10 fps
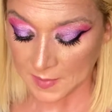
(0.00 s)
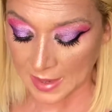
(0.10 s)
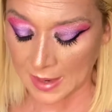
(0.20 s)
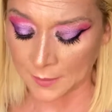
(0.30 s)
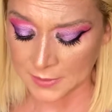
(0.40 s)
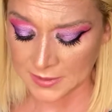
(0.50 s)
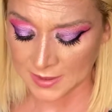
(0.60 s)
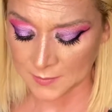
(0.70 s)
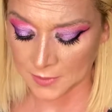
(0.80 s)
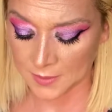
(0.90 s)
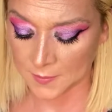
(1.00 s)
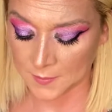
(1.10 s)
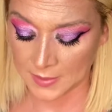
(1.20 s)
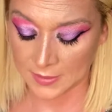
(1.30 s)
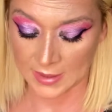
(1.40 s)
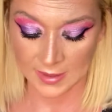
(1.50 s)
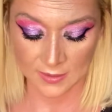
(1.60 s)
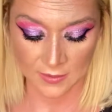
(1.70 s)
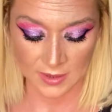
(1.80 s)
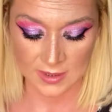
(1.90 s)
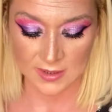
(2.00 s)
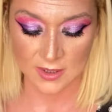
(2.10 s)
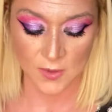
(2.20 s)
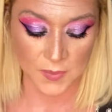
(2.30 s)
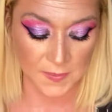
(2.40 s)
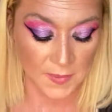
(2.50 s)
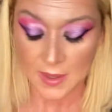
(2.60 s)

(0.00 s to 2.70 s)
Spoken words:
I was somewhere, well, I cannot get this open.